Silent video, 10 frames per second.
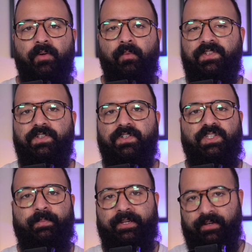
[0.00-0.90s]
What's your
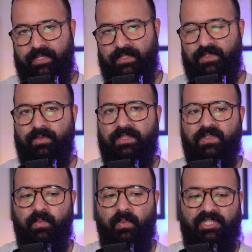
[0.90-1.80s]
experience with
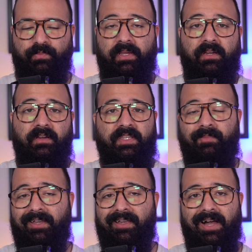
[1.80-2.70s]
this watchmaker? Leave
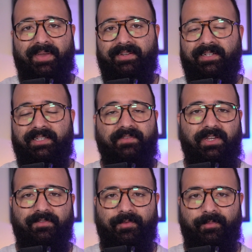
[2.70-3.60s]
me a comment. I'd love to
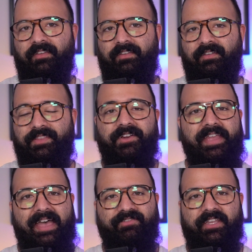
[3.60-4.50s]
hear from you. And there you
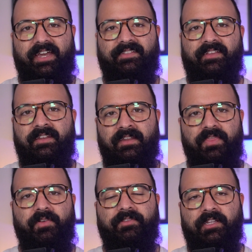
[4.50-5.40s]
have it, guys.
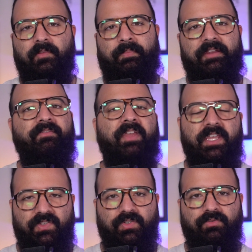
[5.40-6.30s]
Another little bit of
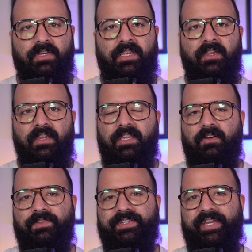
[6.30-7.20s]
history here
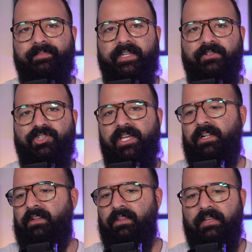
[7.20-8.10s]
on the Time Teller
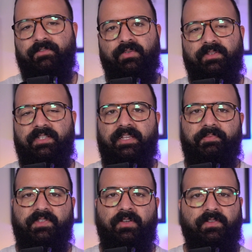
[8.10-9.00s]
channel. Love doing these
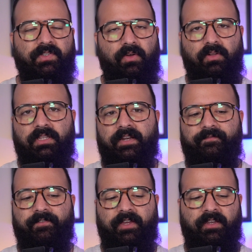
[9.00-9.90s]
episodes. Whole lot of
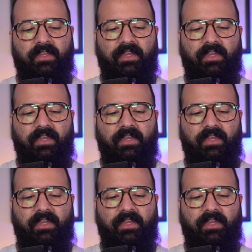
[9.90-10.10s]
fun.